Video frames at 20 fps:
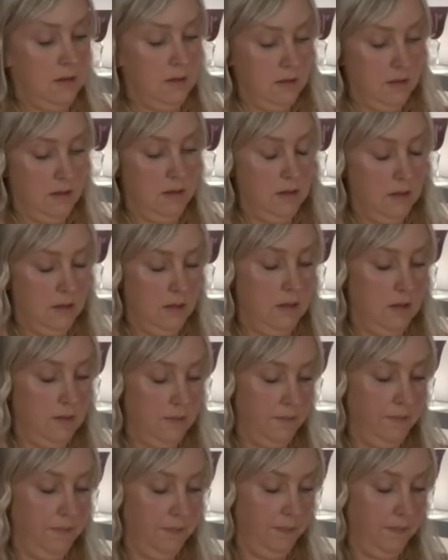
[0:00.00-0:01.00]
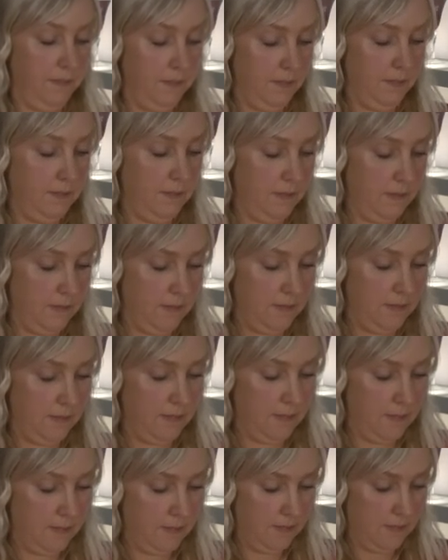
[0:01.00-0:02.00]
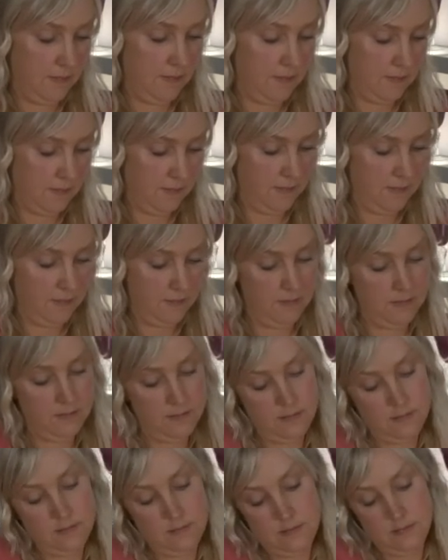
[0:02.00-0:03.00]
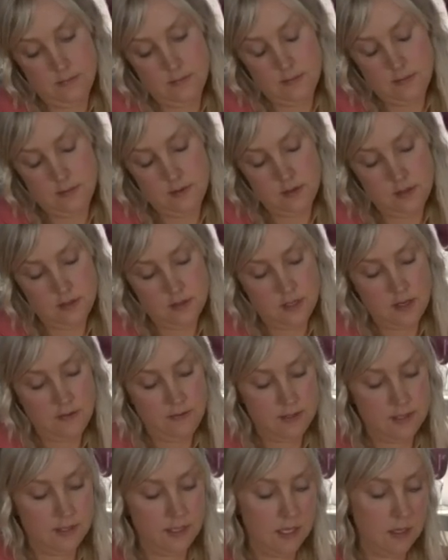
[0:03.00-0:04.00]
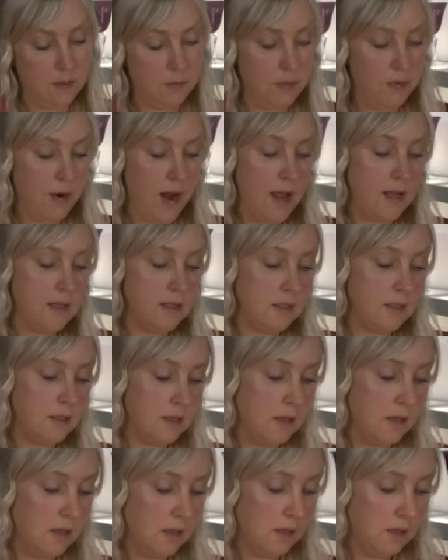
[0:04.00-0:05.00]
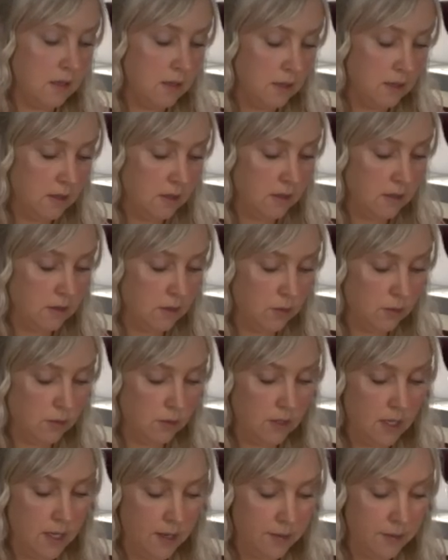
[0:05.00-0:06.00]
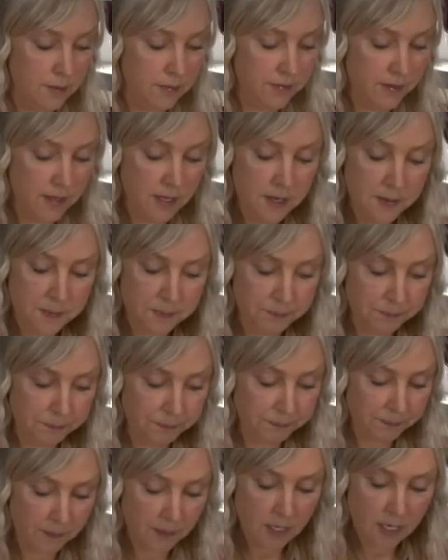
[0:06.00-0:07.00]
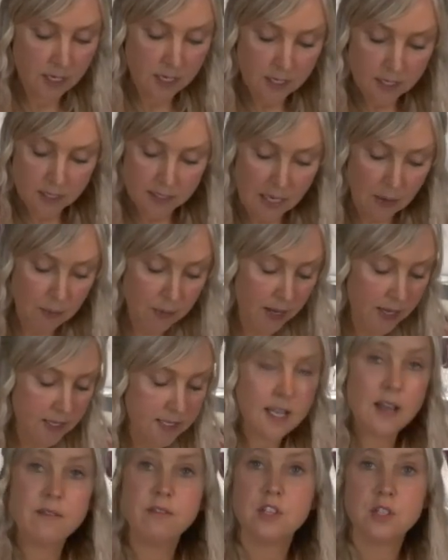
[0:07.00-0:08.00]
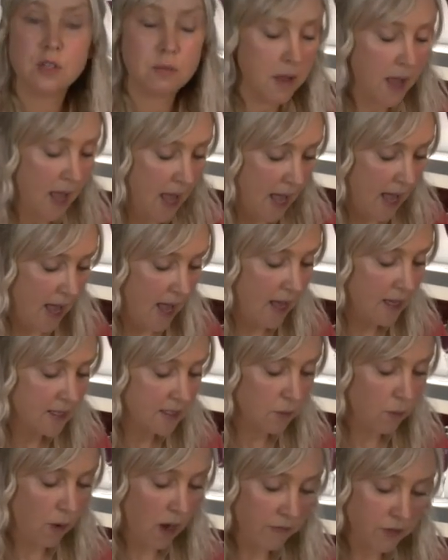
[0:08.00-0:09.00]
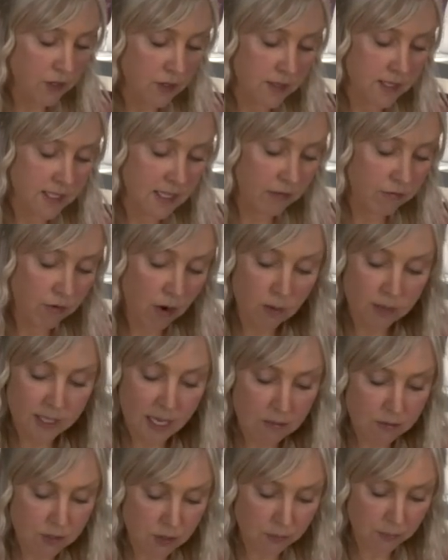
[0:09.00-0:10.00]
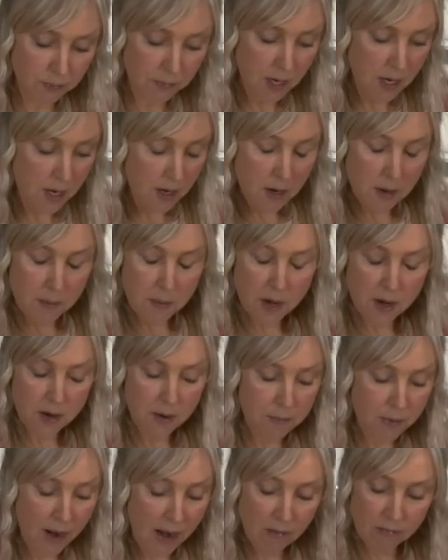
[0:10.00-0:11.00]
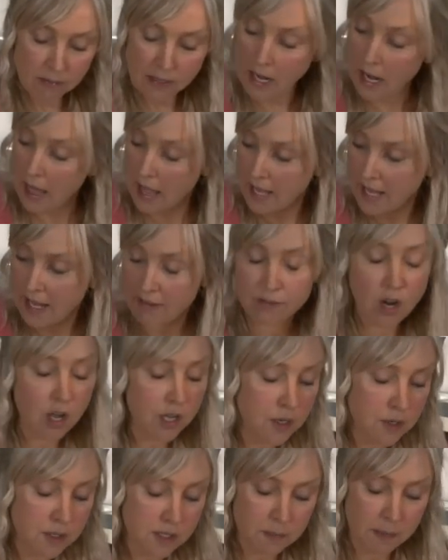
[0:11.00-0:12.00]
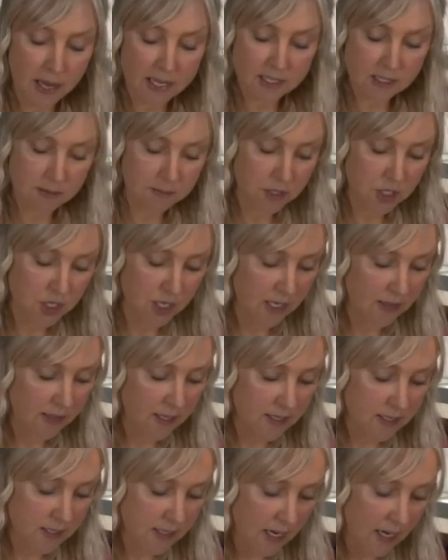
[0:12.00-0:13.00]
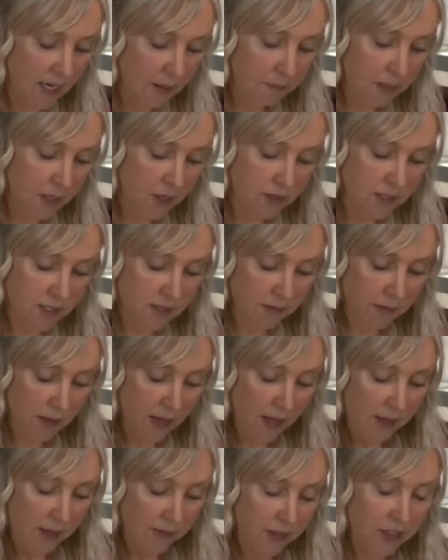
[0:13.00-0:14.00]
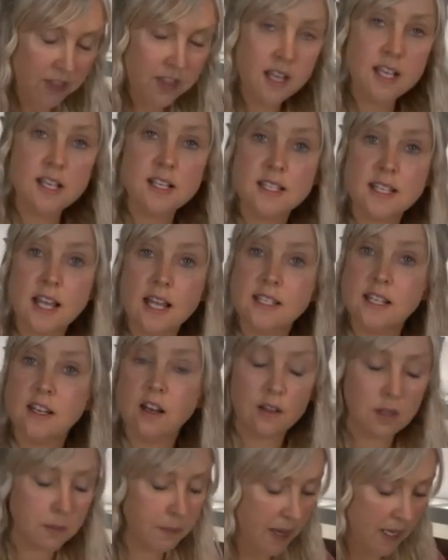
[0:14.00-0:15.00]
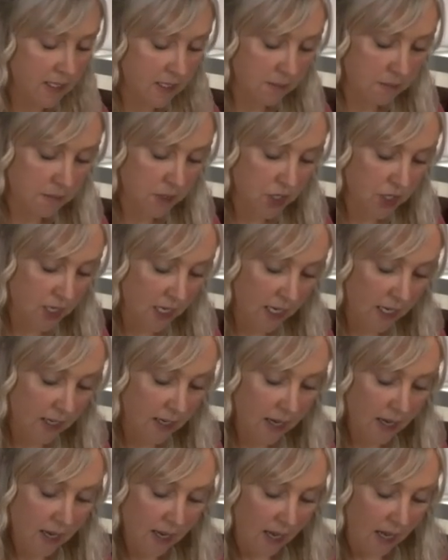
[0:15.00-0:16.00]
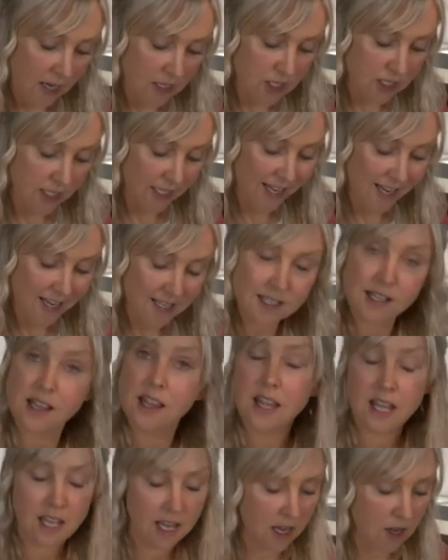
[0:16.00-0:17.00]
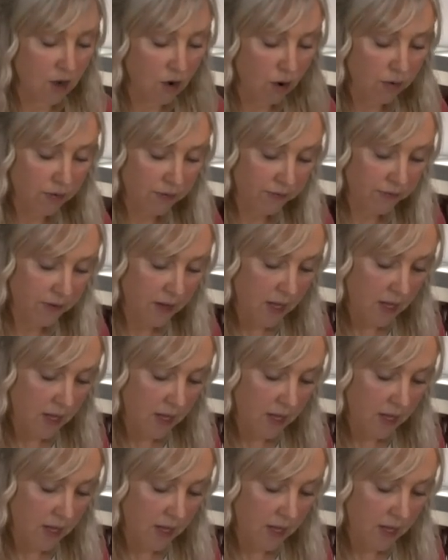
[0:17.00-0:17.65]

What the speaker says: a little press all over. Now we're going to give her some hair. So what I've done is I've rolled out some brown clay. I've not used the pasta machine this time because the thickest setting on the pasta machine actually isn't thick enough for the hair. So I've just rolled some brown clay out with a rolling